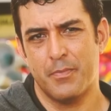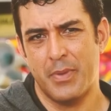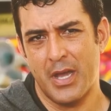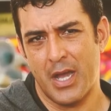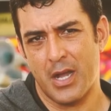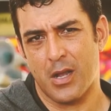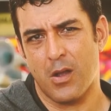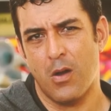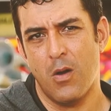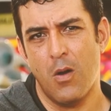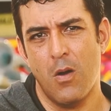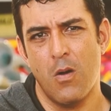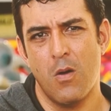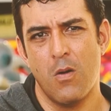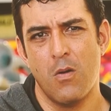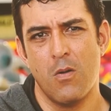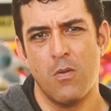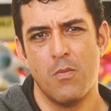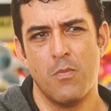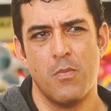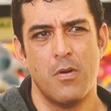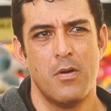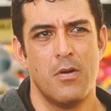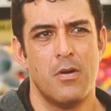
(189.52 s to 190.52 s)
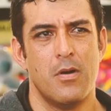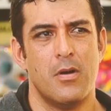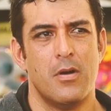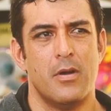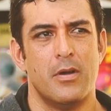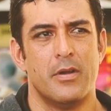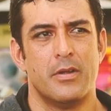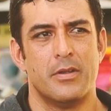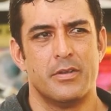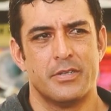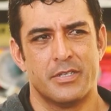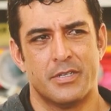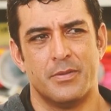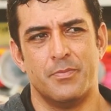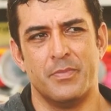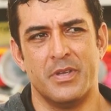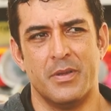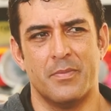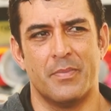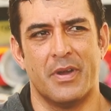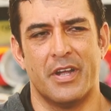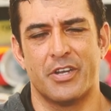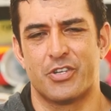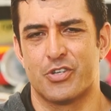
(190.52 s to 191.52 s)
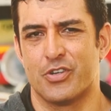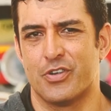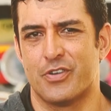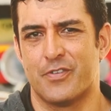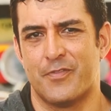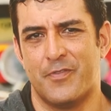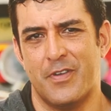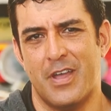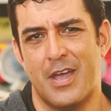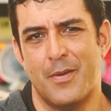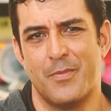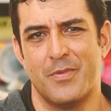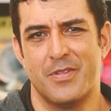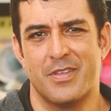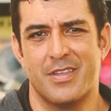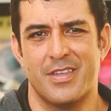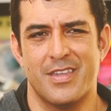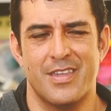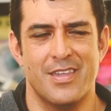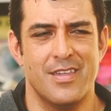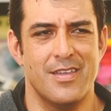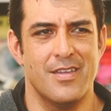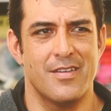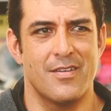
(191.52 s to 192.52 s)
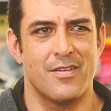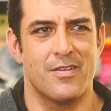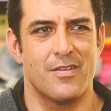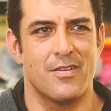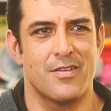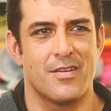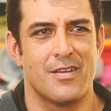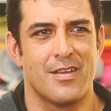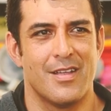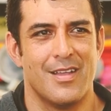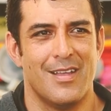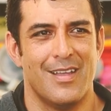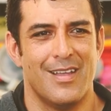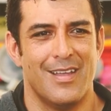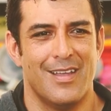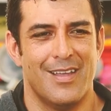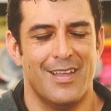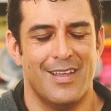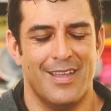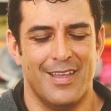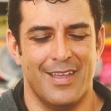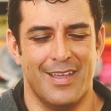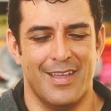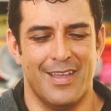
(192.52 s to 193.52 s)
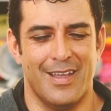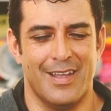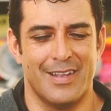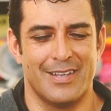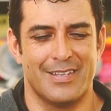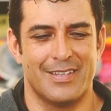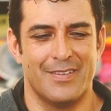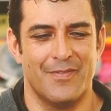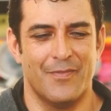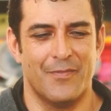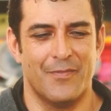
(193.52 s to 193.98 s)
back home to meet my church family here, and